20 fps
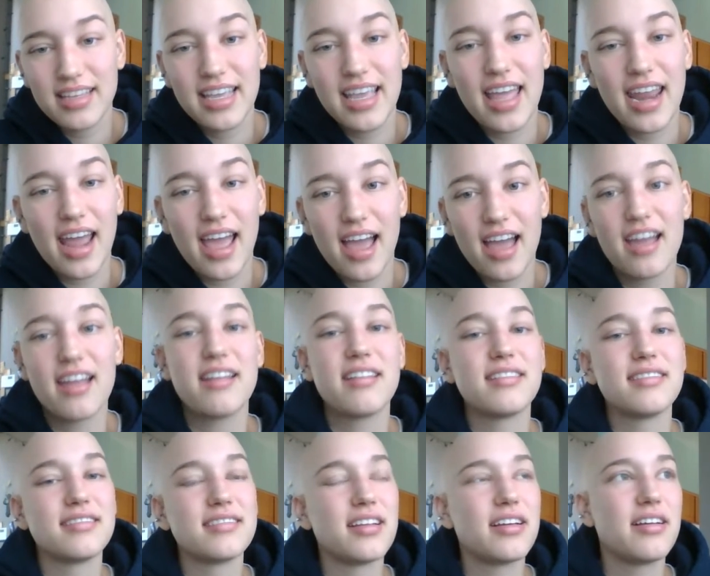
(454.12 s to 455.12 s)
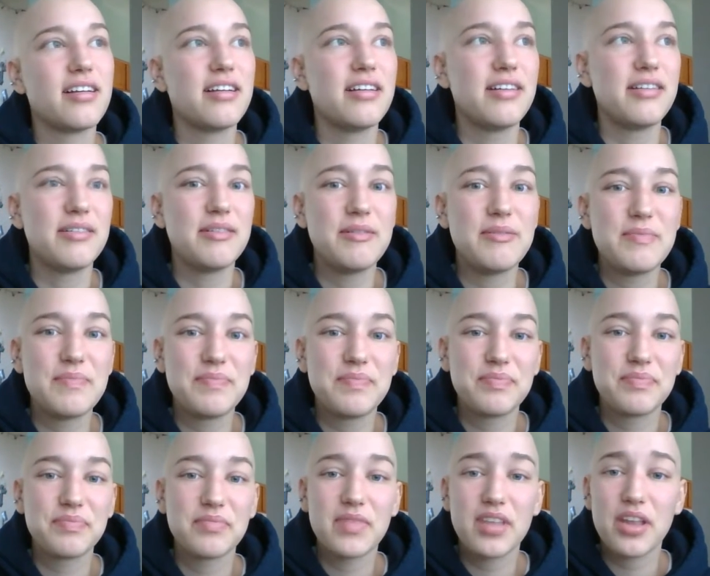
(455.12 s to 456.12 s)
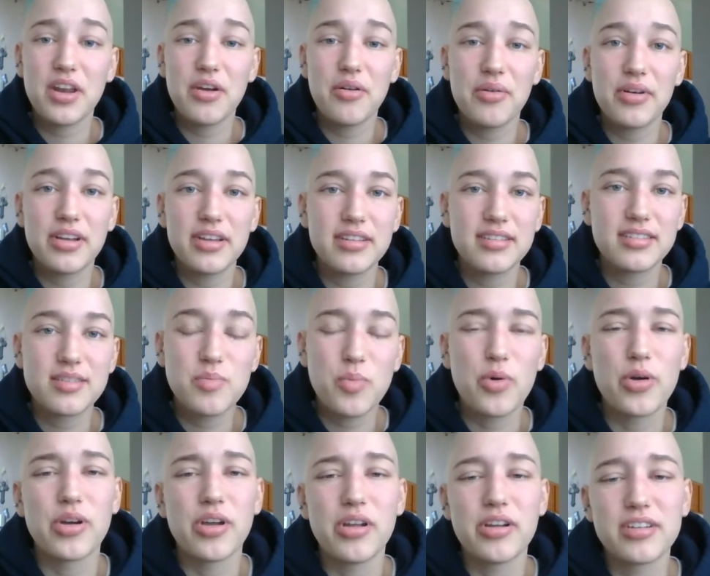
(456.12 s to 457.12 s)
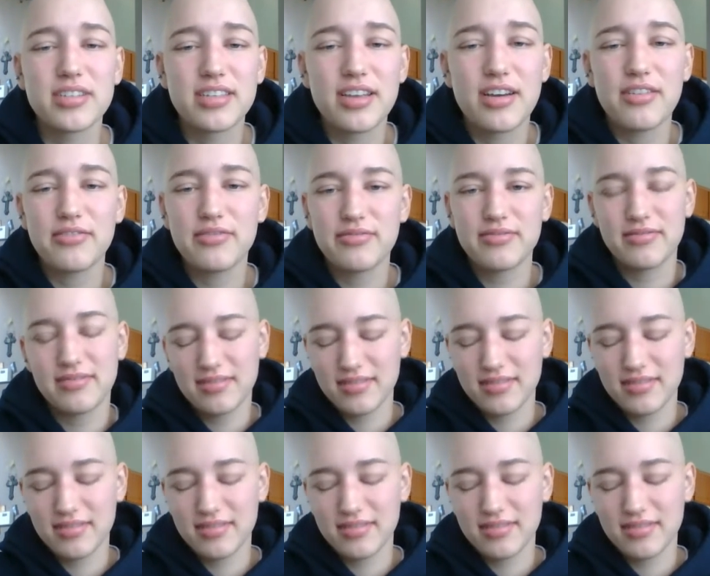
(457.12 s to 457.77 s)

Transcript: get at. You know what? Spoil yourself.